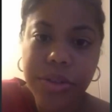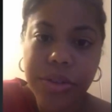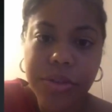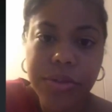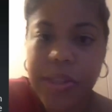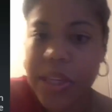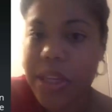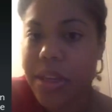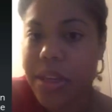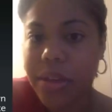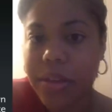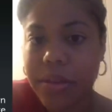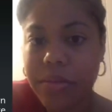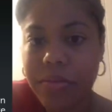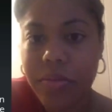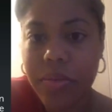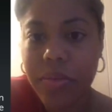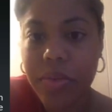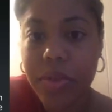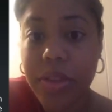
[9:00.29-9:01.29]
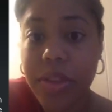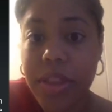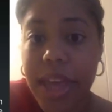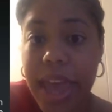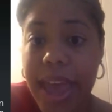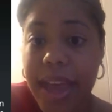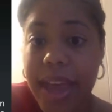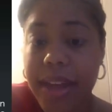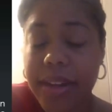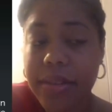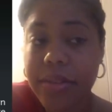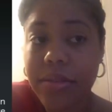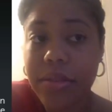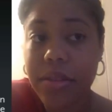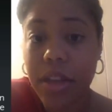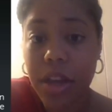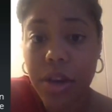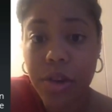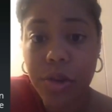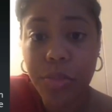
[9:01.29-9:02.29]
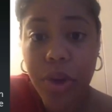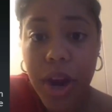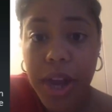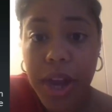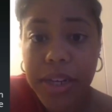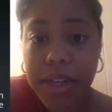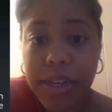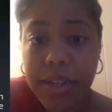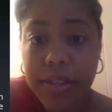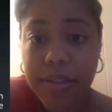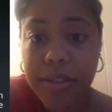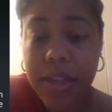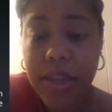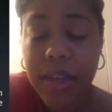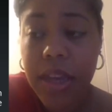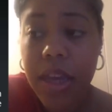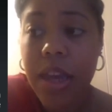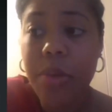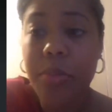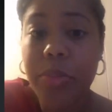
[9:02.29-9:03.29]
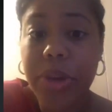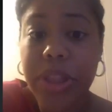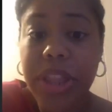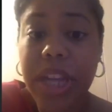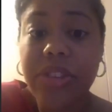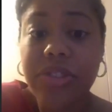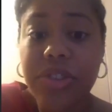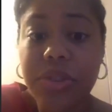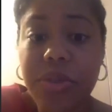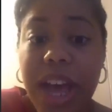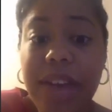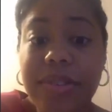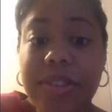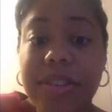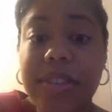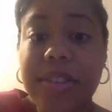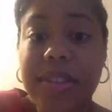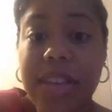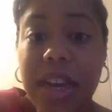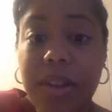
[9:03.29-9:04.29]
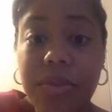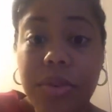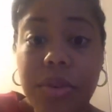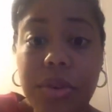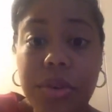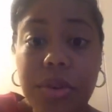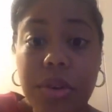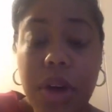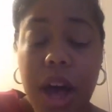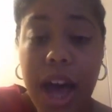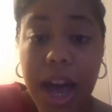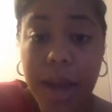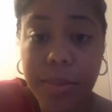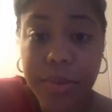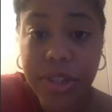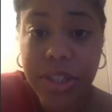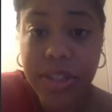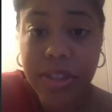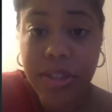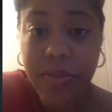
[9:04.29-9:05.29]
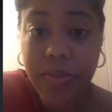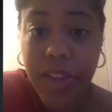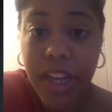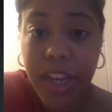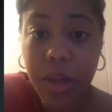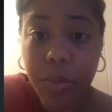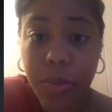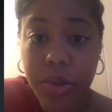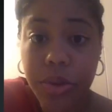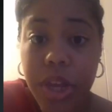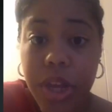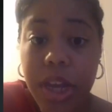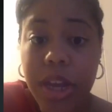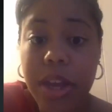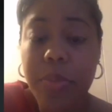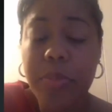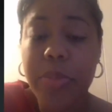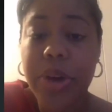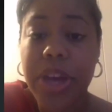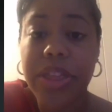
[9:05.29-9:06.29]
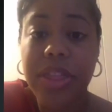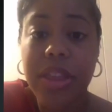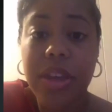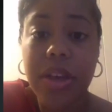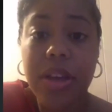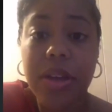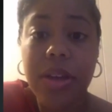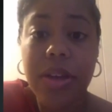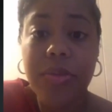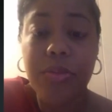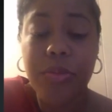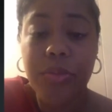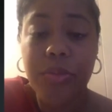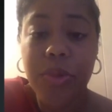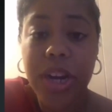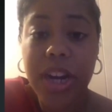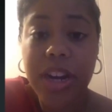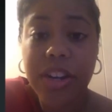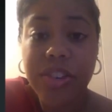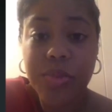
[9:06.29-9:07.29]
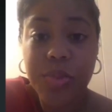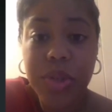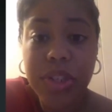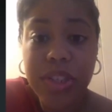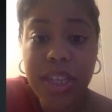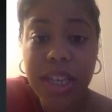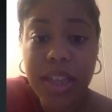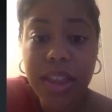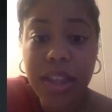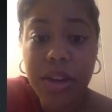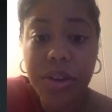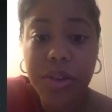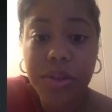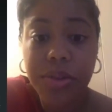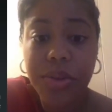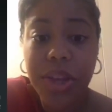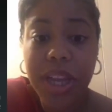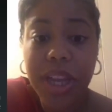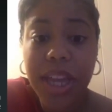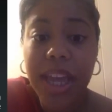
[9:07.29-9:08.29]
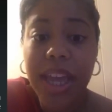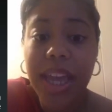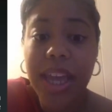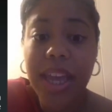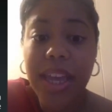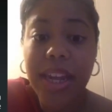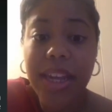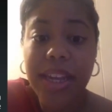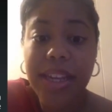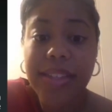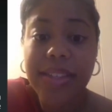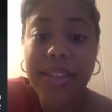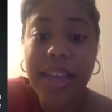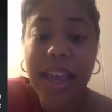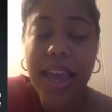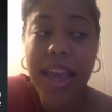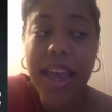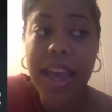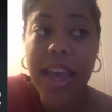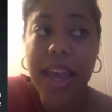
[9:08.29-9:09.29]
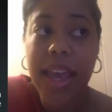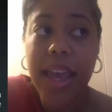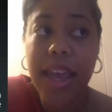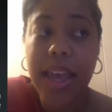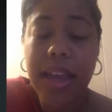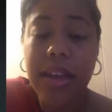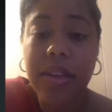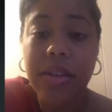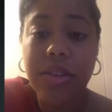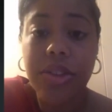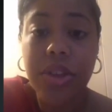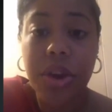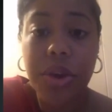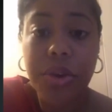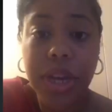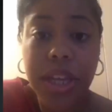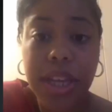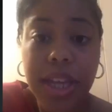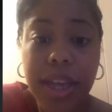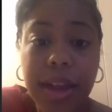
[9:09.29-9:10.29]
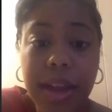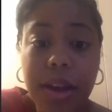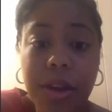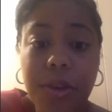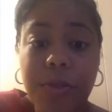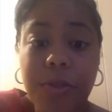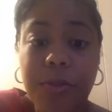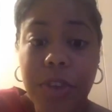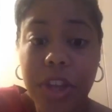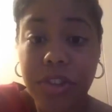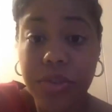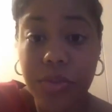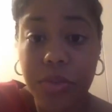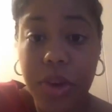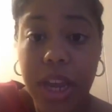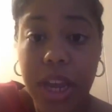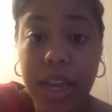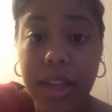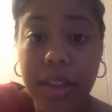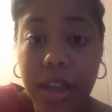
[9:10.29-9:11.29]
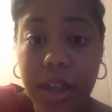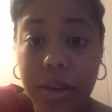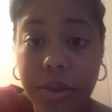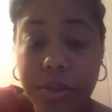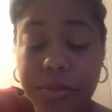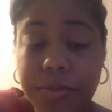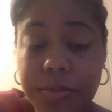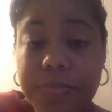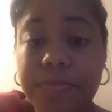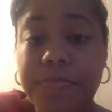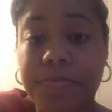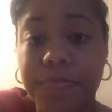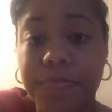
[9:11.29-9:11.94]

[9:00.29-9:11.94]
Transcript: using that loan product. But they do have several options available. But the 100% loan, it is a 30-year fixed rate loan.